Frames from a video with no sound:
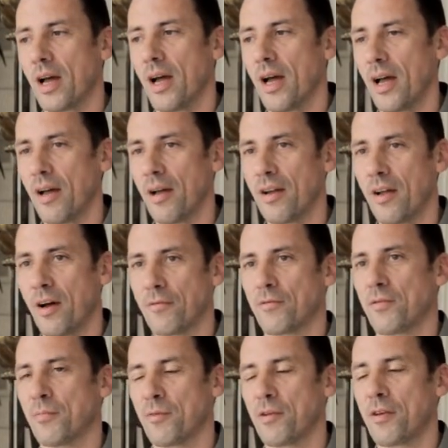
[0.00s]
And
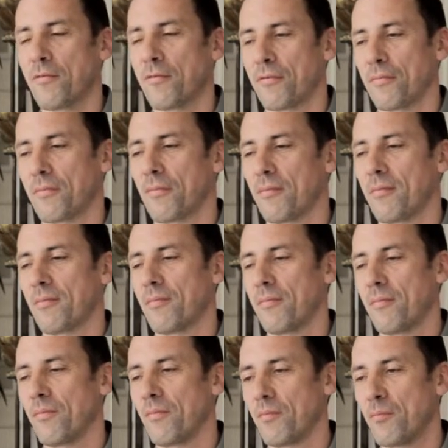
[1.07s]
after a brief
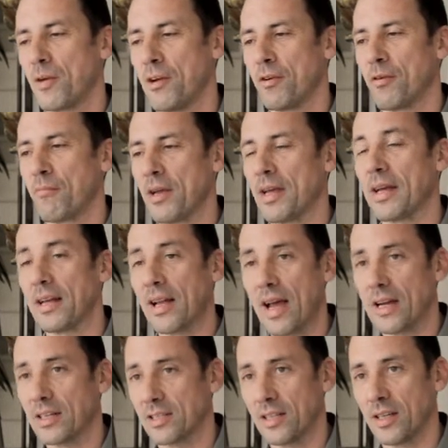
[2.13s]
period being an
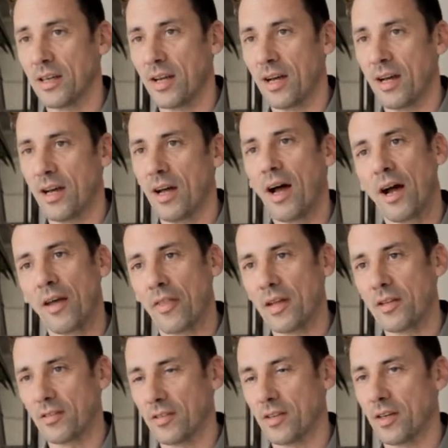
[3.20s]
actor, I
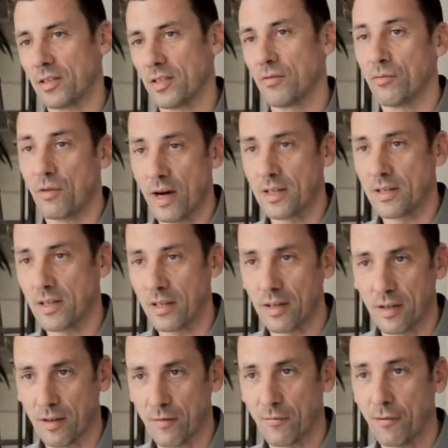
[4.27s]
then started
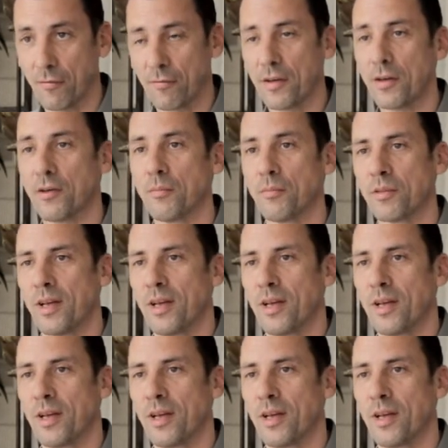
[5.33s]
writing for films,